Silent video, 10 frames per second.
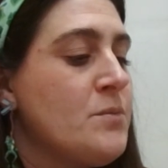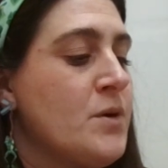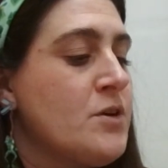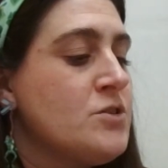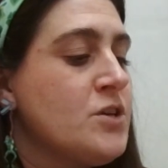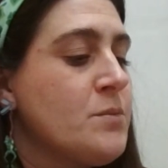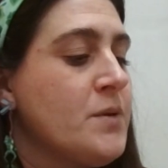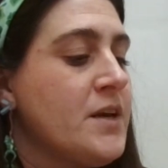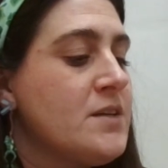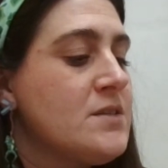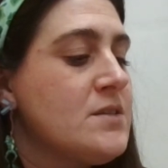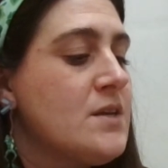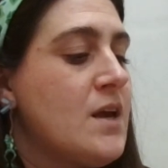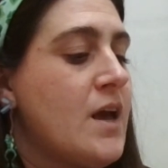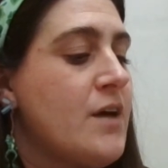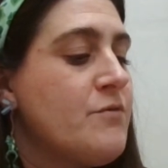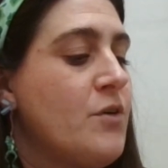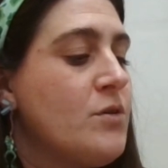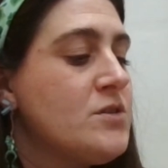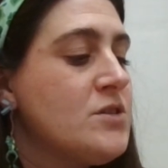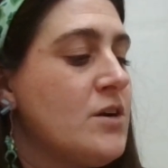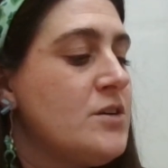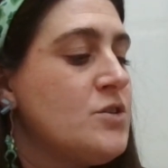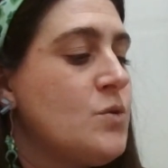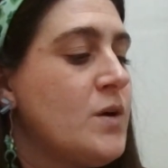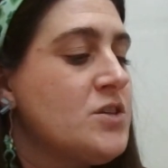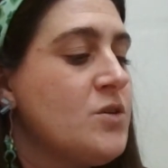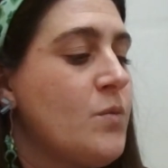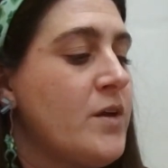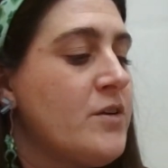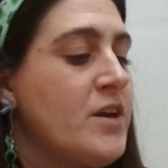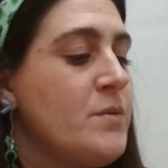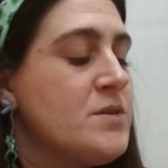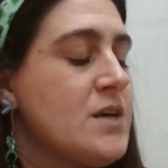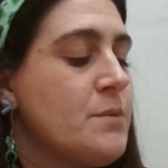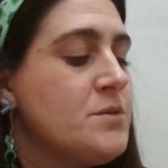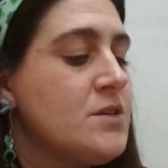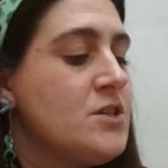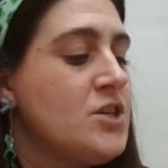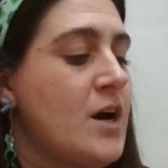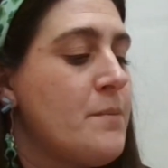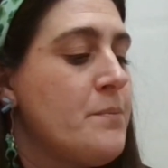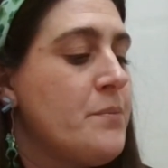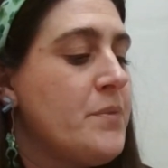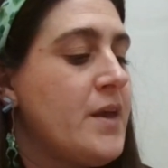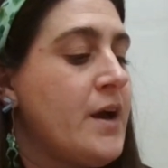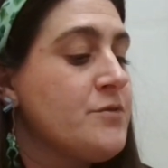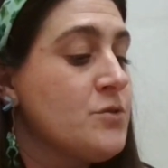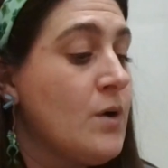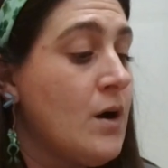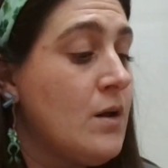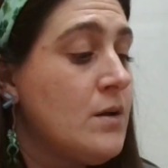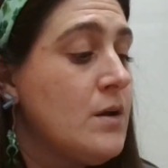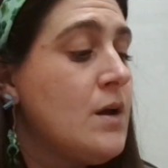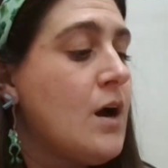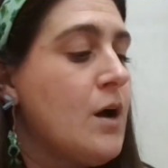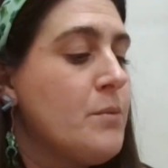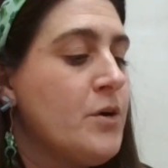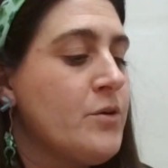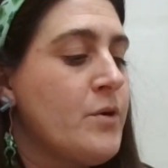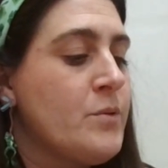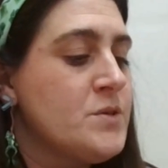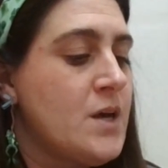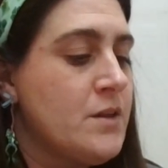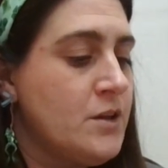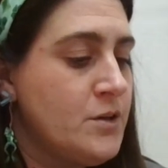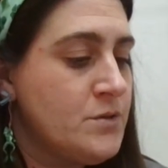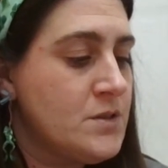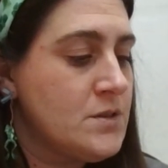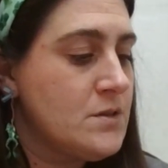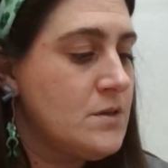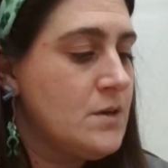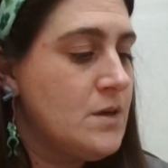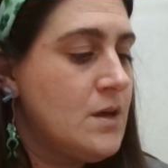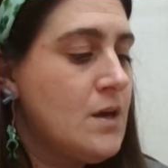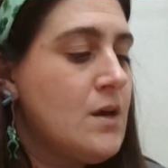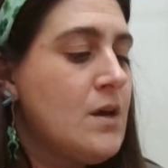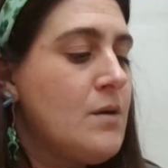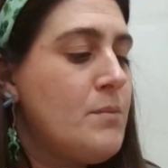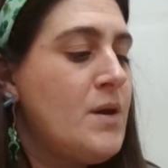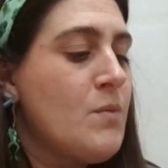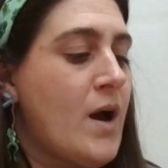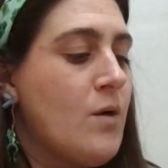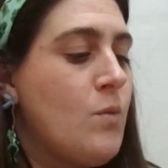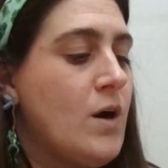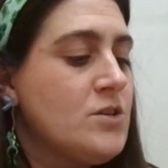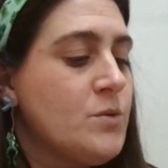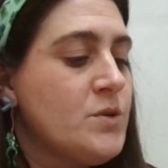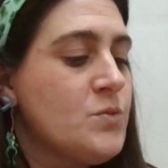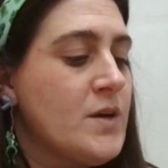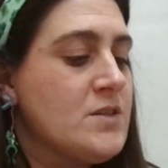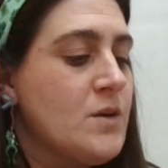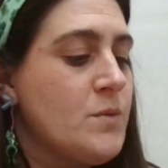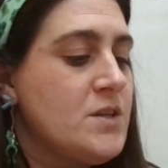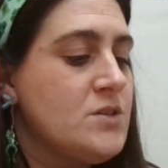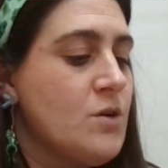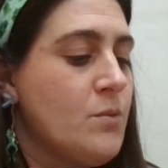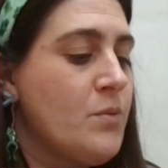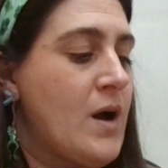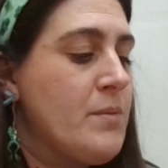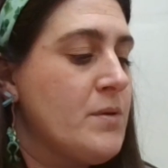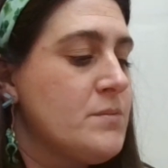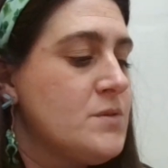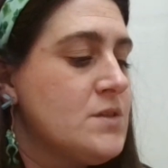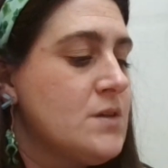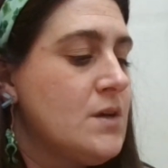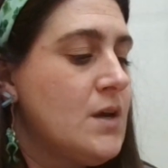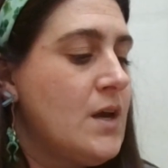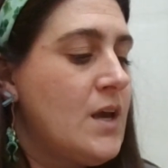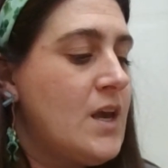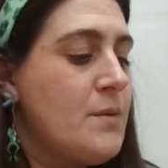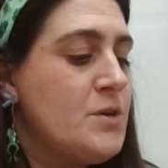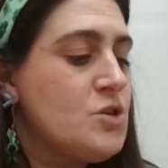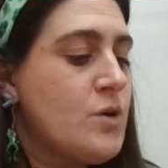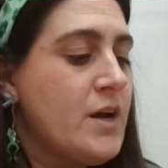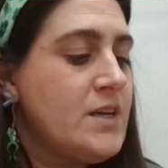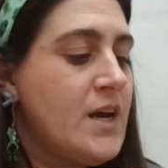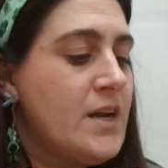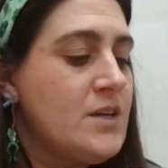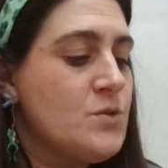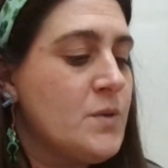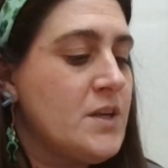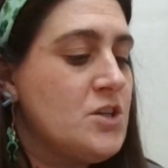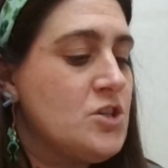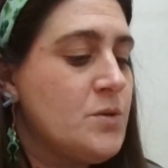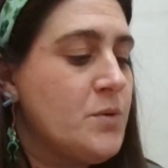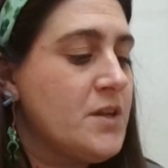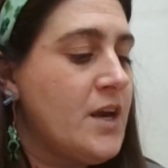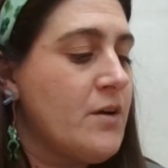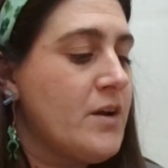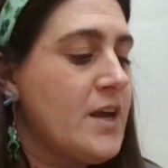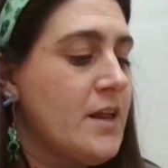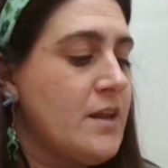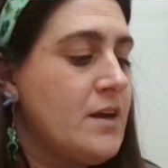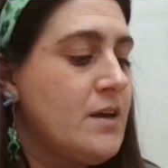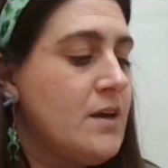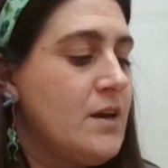the murder took place, and folks started to question whether he was up to the job. After all, a murderer was on the loose. Meanwhile, Walter was wrestling with his own problems. He had been trying to end his relationship with Karen Kelly.